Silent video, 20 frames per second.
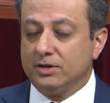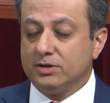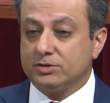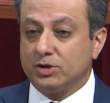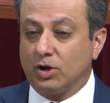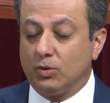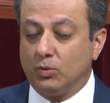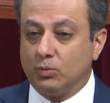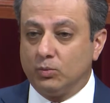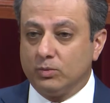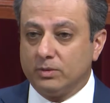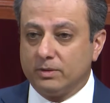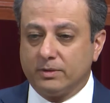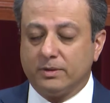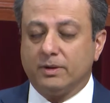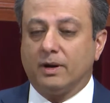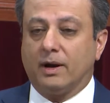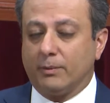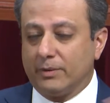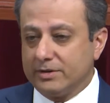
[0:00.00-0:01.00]
So
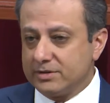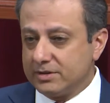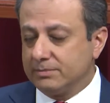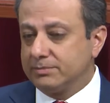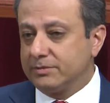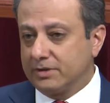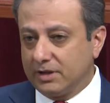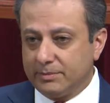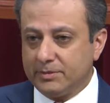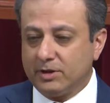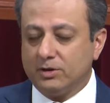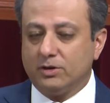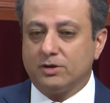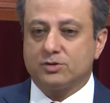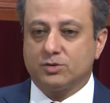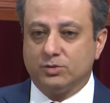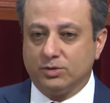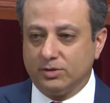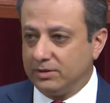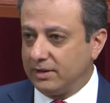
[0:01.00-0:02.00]
you know, I went to Columbia Law
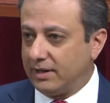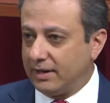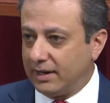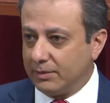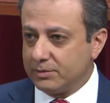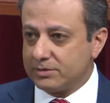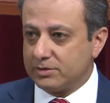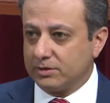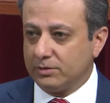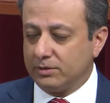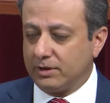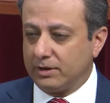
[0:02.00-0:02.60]
School, and I was a,